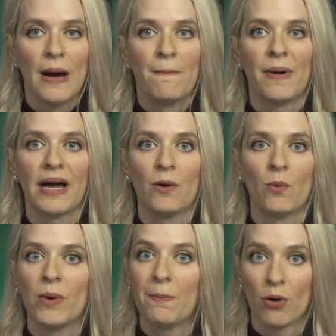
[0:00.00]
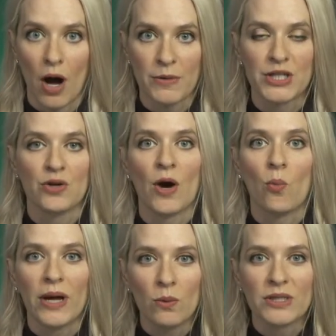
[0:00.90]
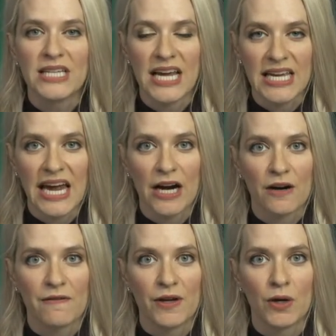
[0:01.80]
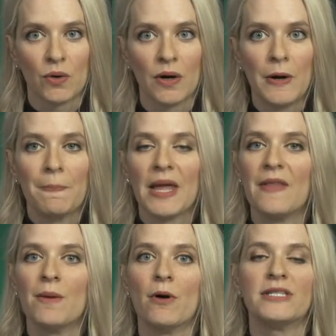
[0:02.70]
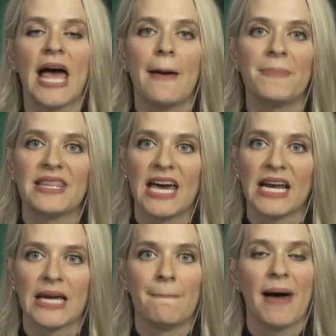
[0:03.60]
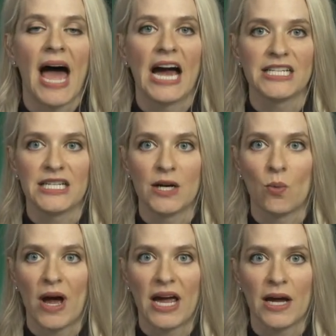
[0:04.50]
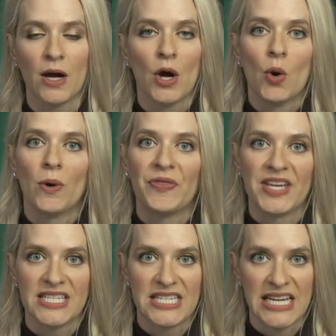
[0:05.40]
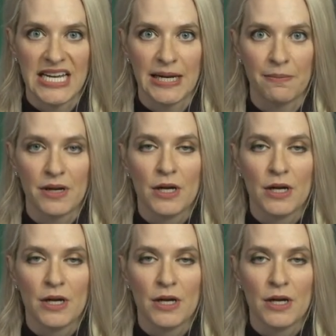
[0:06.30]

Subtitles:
But we promise you that we will take care of you in the most empathetic, compassionate way with this team.